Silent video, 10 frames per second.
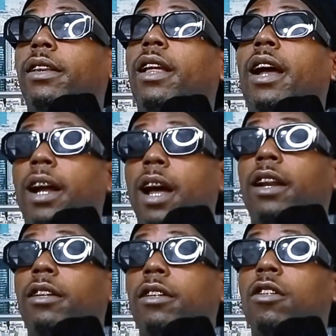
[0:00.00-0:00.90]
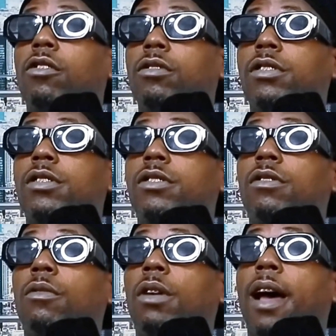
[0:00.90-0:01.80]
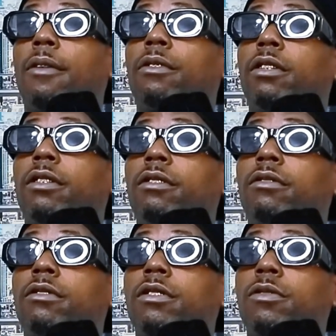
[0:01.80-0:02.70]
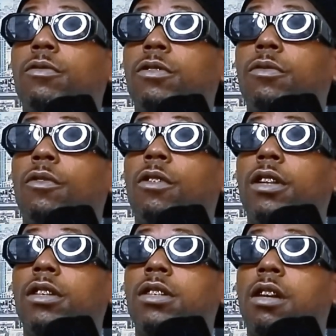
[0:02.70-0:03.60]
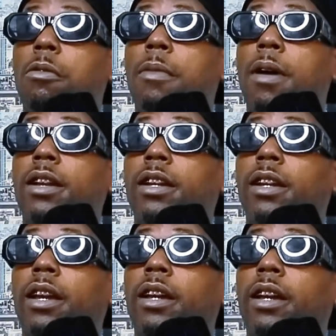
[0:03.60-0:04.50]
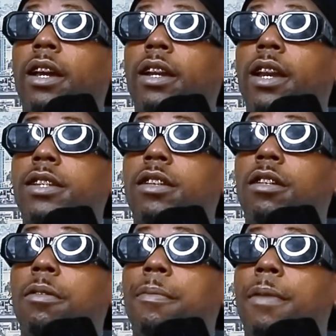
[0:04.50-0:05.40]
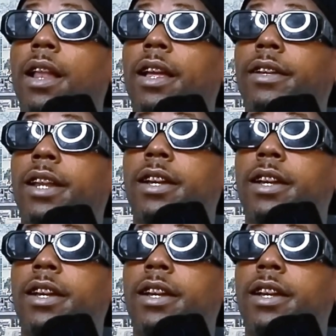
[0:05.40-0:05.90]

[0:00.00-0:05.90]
kind of goes into what I really wanted to talk about today, and that's the Kamala, and that's